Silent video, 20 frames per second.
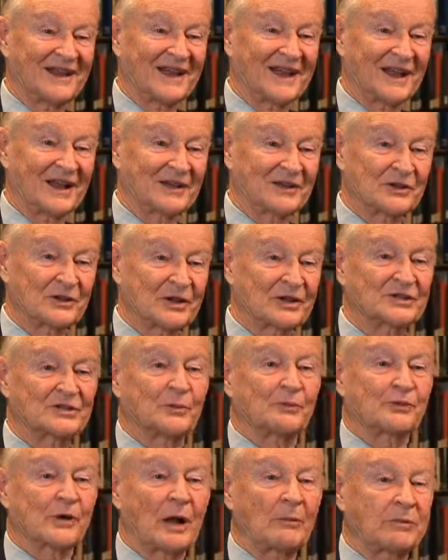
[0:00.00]
and
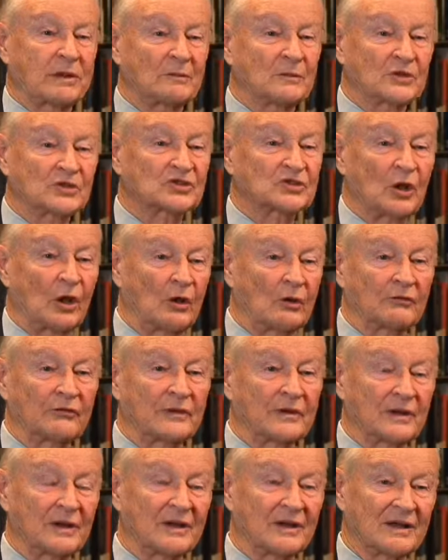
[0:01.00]
the problem is
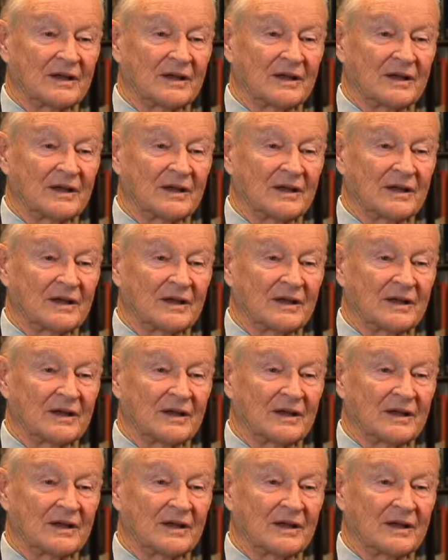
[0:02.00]
solved.